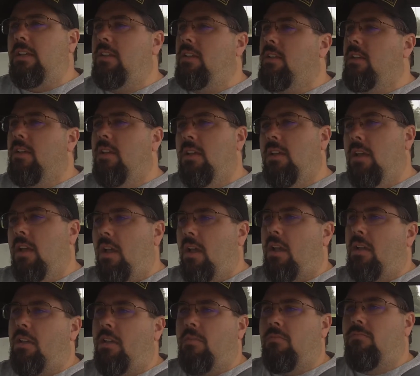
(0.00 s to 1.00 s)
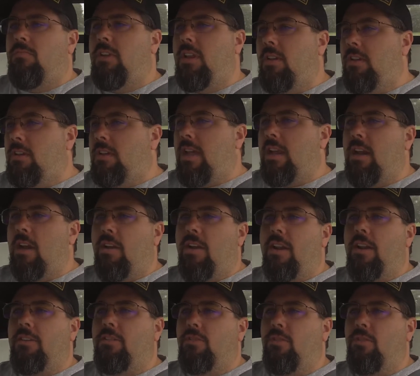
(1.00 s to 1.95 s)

You can take it out on a